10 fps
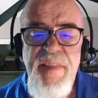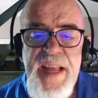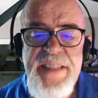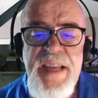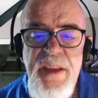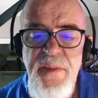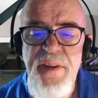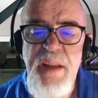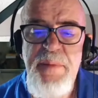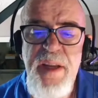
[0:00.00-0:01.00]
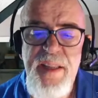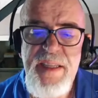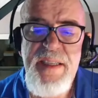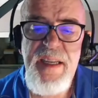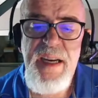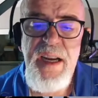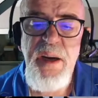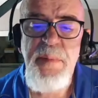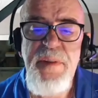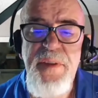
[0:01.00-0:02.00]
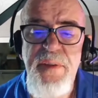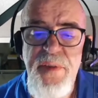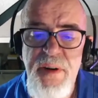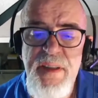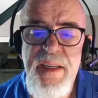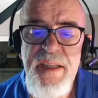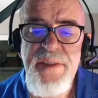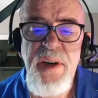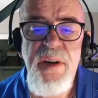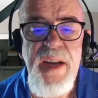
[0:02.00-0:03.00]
That's how you find me on LinkedIn. I hope if you've heard this